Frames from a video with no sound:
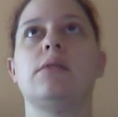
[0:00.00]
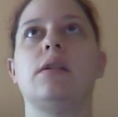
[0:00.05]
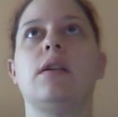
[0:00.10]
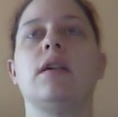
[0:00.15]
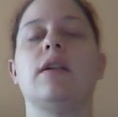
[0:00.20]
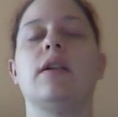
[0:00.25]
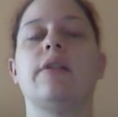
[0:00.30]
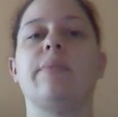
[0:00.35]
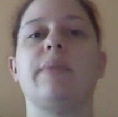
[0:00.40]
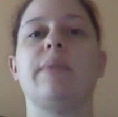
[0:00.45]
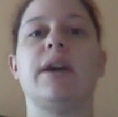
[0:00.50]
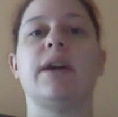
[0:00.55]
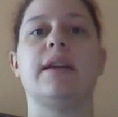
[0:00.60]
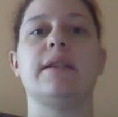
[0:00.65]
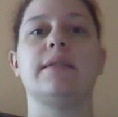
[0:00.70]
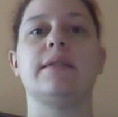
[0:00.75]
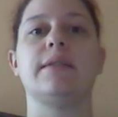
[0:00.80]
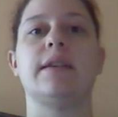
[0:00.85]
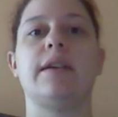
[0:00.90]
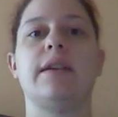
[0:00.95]
combine
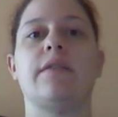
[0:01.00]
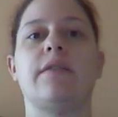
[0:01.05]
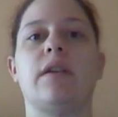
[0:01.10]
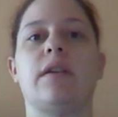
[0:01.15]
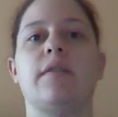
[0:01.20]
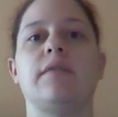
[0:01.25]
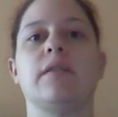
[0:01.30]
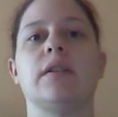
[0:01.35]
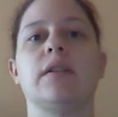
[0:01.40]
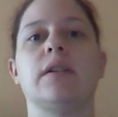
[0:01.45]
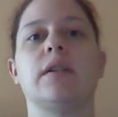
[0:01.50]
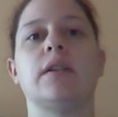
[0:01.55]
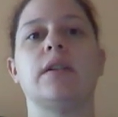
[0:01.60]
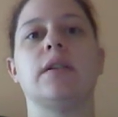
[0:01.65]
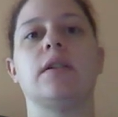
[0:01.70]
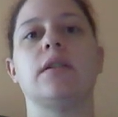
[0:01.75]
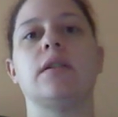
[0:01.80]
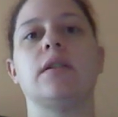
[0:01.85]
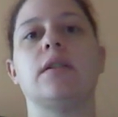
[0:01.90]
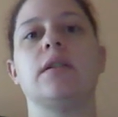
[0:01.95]
and save
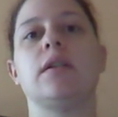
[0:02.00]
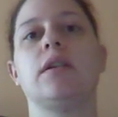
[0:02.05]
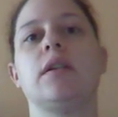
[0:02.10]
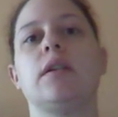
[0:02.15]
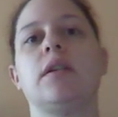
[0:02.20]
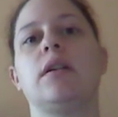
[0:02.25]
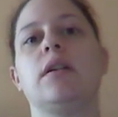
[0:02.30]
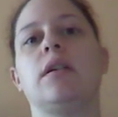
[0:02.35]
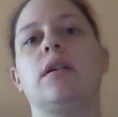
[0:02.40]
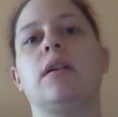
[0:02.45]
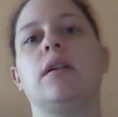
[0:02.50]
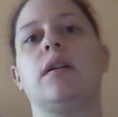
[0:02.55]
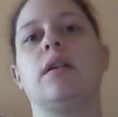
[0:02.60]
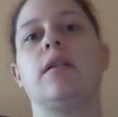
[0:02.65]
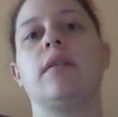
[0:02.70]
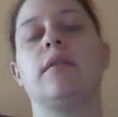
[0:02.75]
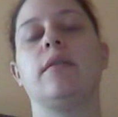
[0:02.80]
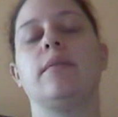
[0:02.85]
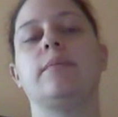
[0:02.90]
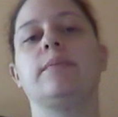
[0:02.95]
offer,
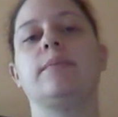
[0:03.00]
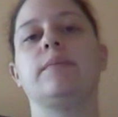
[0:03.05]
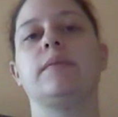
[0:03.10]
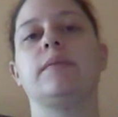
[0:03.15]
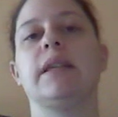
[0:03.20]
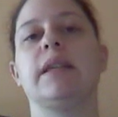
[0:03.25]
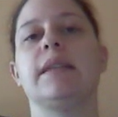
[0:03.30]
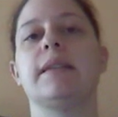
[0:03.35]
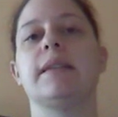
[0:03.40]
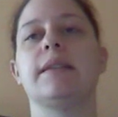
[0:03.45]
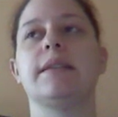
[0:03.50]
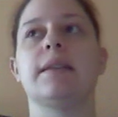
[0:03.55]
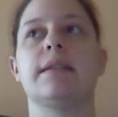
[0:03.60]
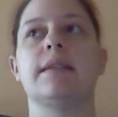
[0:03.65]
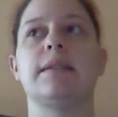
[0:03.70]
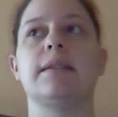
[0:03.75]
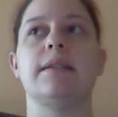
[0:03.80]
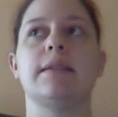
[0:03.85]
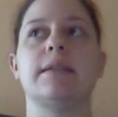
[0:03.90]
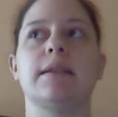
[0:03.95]
like the
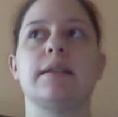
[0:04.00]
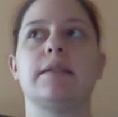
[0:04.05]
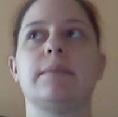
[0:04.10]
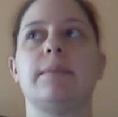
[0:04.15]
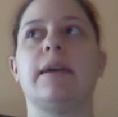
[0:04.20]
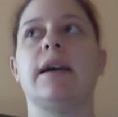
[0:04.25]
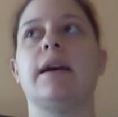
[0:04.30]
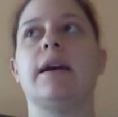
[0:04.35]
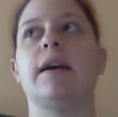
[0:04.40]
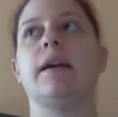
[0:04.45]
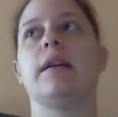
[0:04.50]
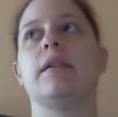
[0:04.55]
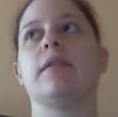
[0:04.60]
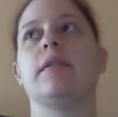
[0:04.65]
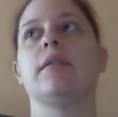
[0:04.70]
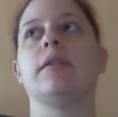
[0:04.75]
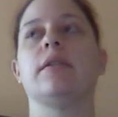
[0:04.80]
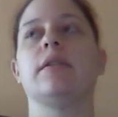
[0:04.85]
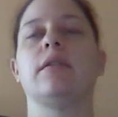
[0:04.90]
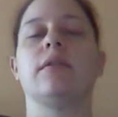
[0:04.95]
Scentsy 6-pack
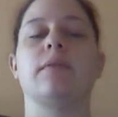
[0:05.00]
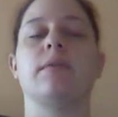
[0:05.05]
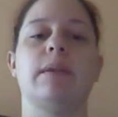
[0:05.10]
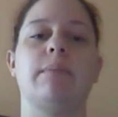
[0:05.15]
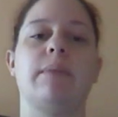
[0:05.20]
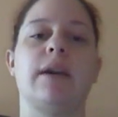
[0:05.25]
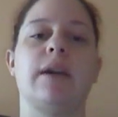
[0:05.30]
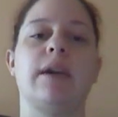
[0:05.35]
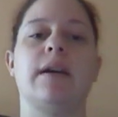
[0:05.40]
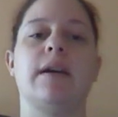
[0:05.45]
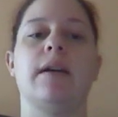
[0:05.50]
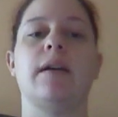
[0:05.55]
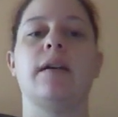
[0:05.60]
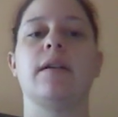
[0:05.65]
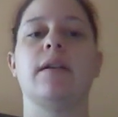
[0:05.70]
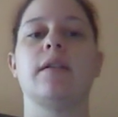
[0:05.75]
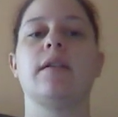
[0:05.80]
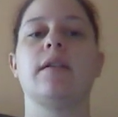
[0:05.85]
or the 3-pack,